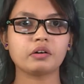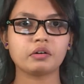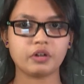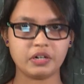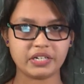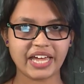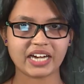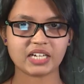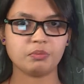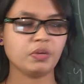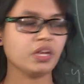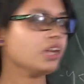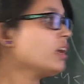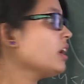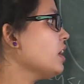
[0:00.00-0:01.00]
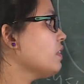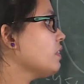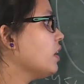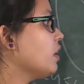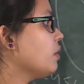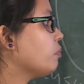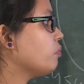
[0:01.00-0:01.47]
contact me
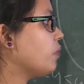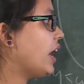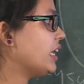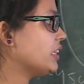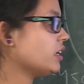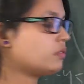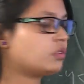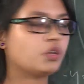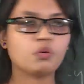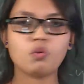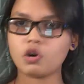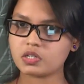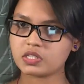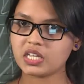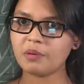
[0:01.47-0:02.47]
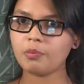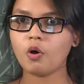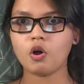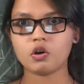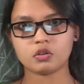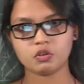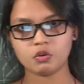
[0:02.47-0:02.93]
either through WhatsApp
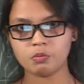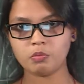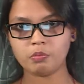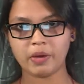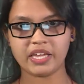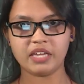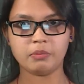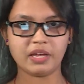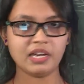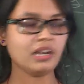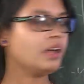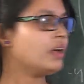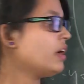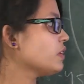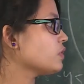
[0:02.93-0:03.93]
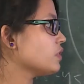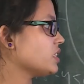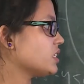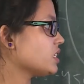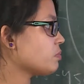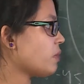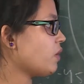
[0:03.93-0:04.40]
or through my email. So
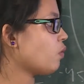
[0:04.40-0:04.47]
this is my